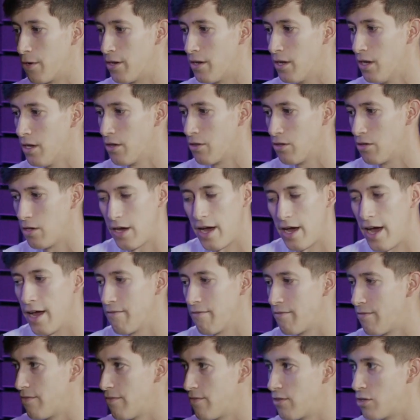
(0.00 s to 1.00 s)
But
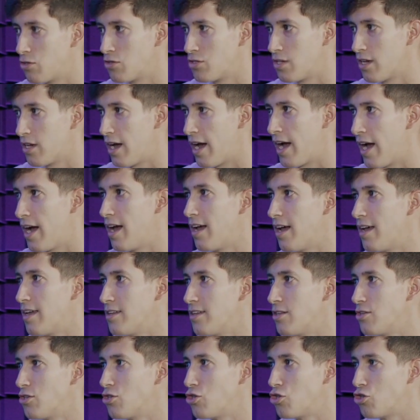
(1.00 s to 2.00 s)
I there's
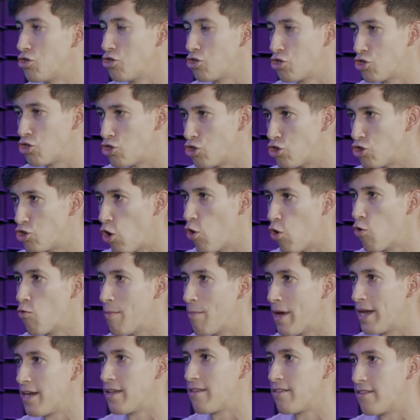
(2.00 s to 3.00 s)
just so
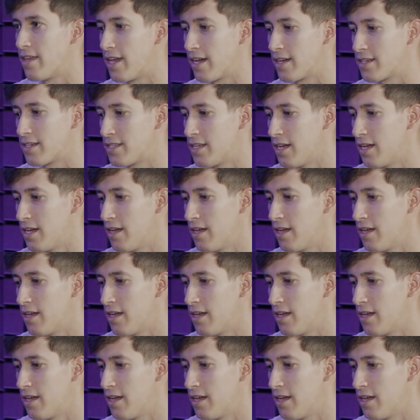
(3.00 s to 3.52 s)
many things.